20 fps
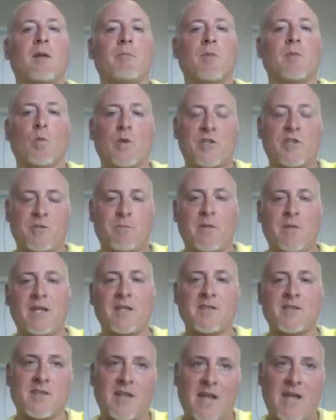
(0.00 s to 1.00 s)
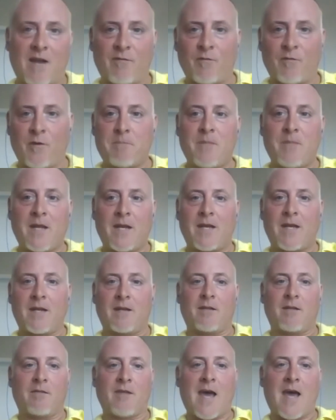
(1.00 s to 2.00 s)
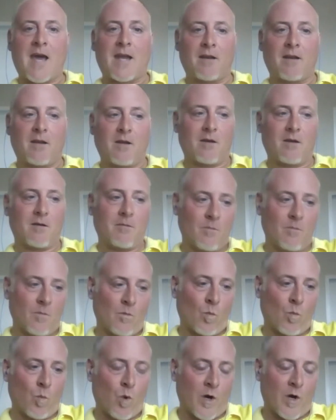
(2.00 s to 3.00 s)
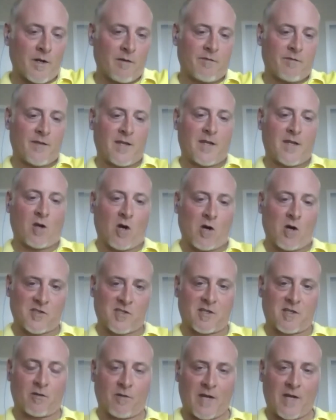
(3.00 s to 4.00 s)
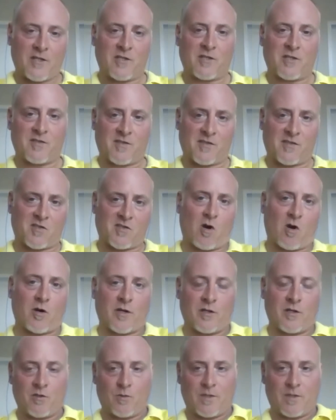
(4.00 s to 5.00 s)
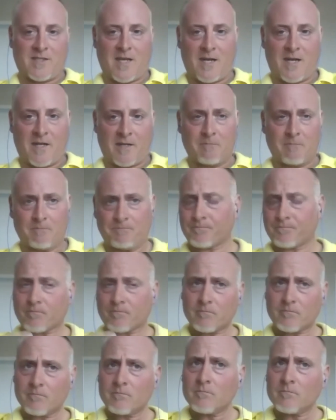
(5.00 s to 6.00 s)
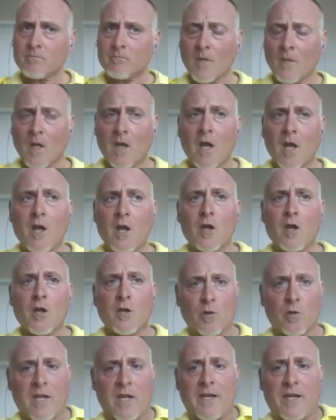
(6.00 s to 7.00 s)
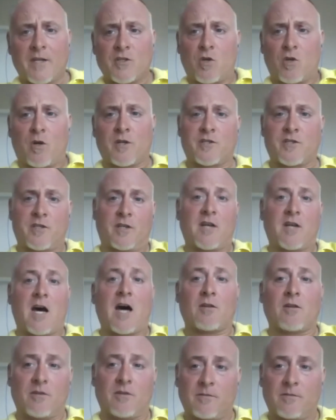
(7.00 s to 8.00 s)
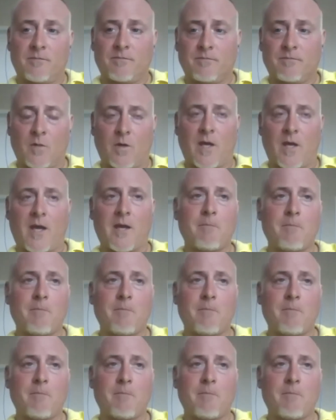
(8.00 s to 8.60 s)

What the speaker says: which means that every minute that one of the call center agents is talking to a tenant, you're getting charged $1. Okay.